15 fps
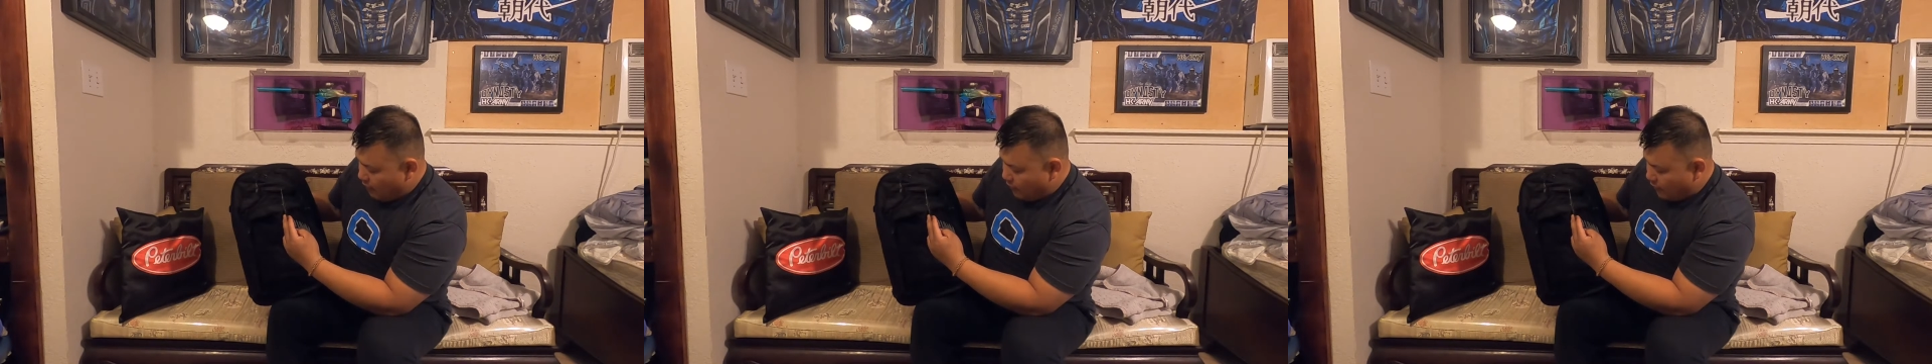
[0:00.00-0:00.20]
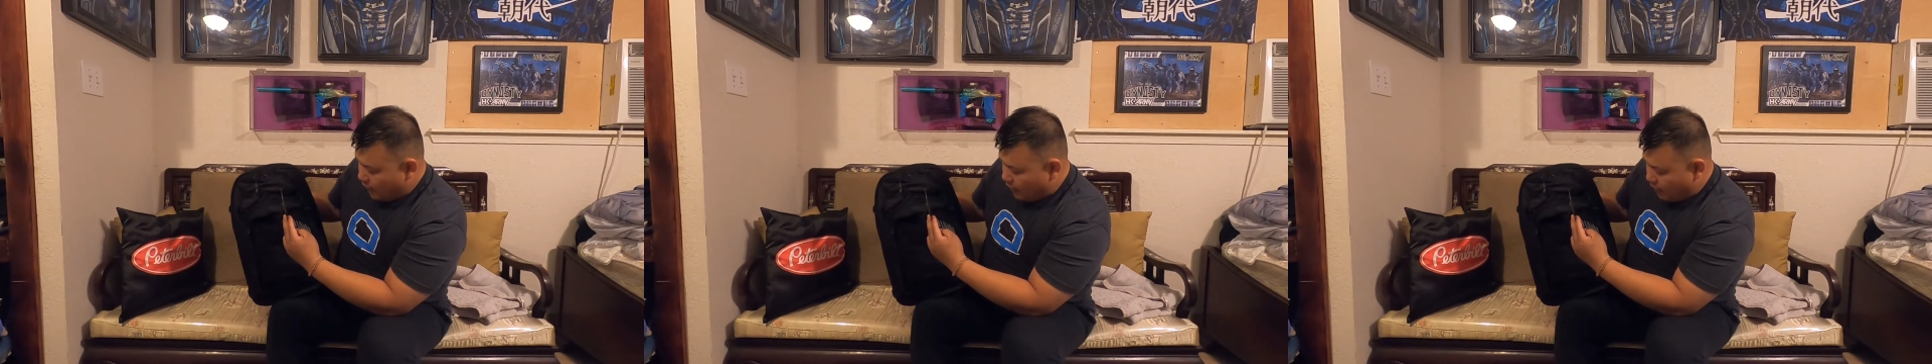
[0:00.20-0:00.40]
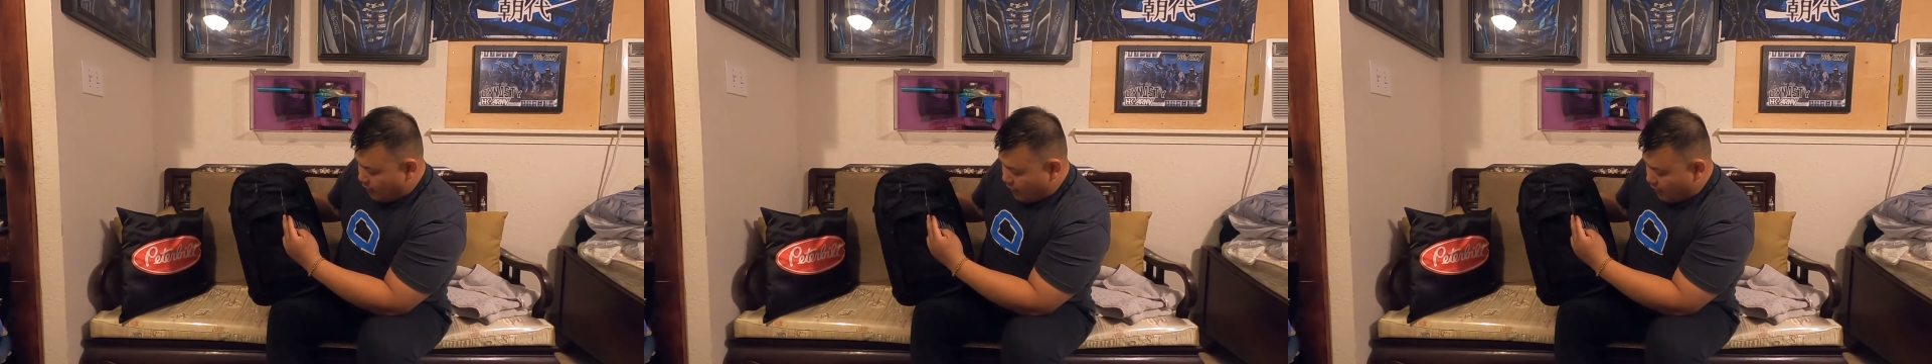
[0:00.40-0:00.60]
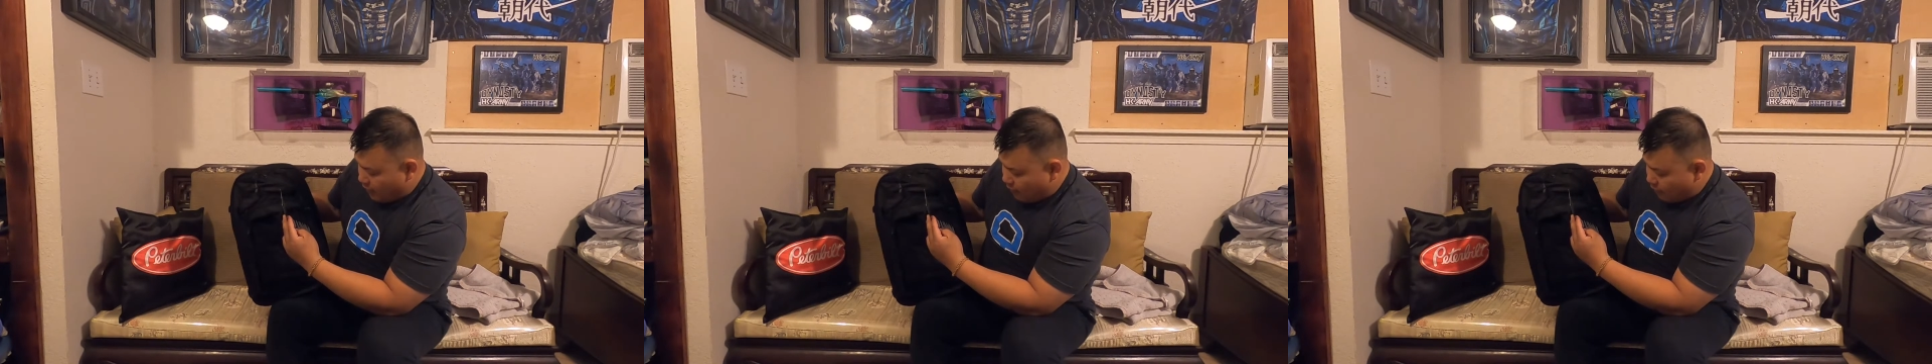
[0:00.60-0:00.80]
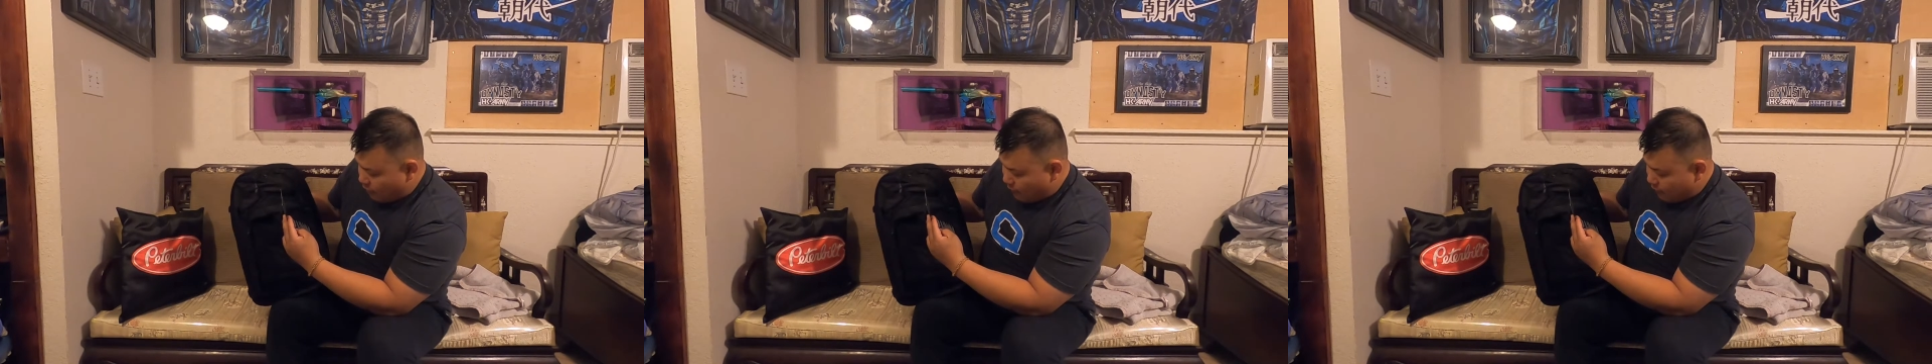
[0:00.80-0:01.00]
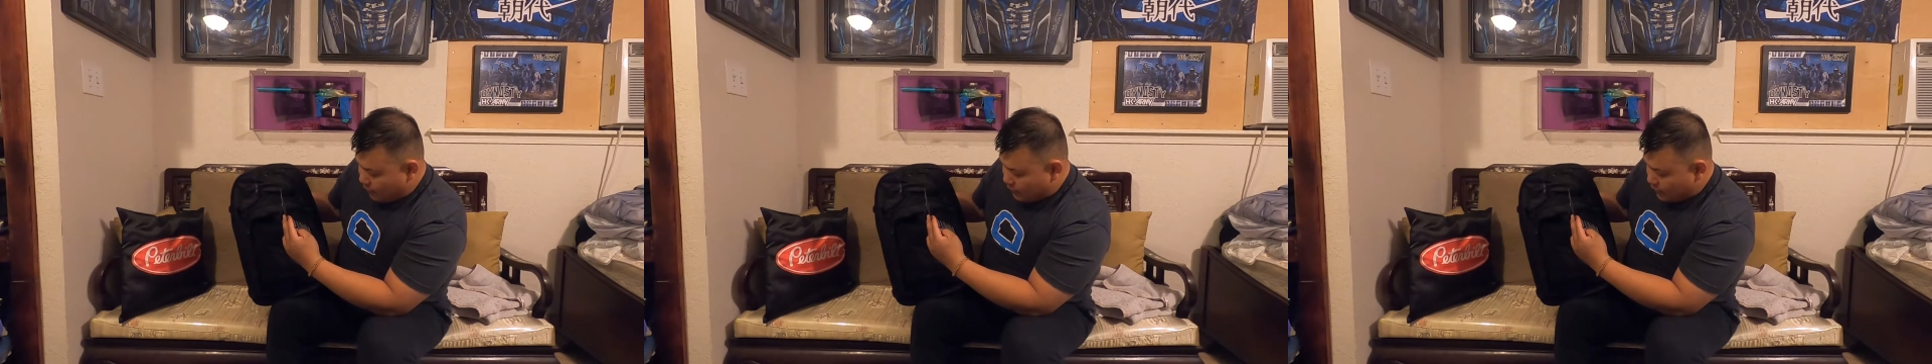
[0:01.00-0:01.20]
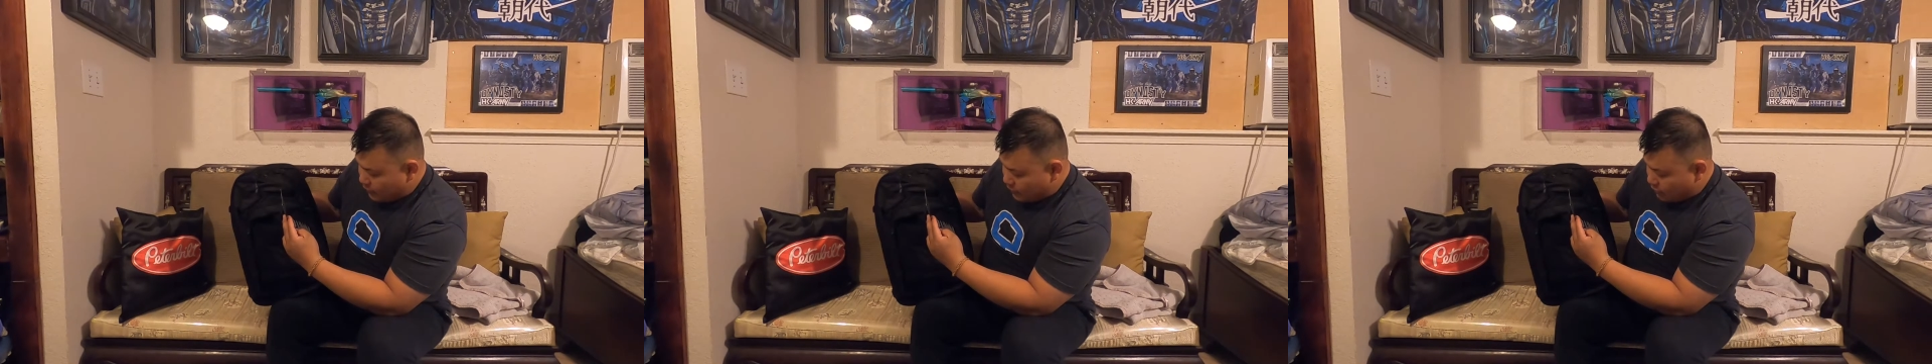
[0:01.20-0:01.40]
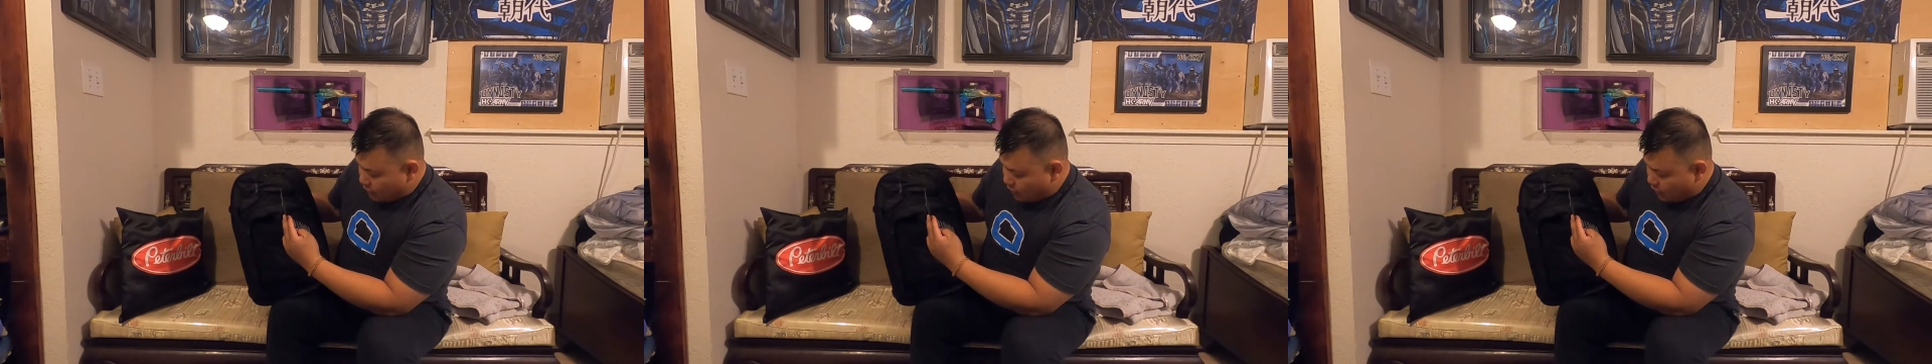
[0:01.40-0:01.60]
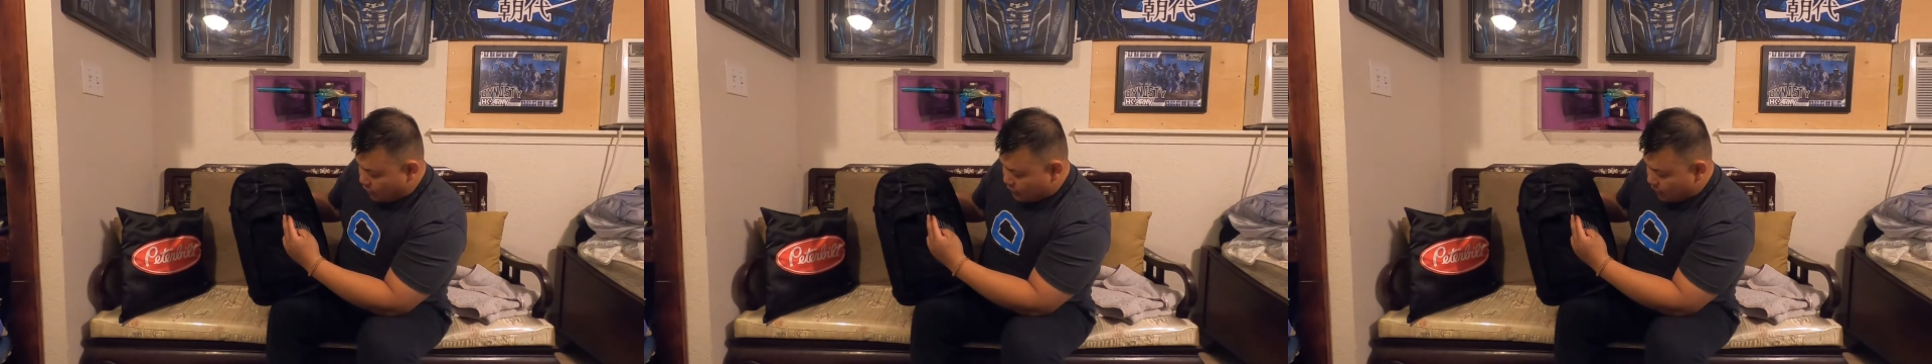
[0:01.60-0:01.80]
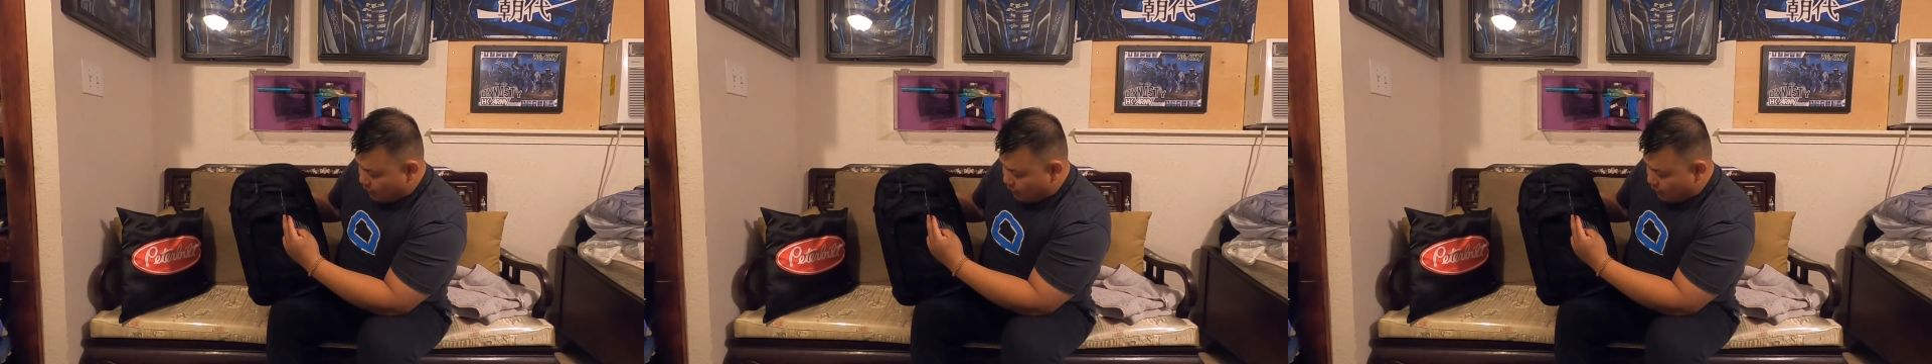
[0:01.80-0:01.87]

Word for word: there and rapidly charge the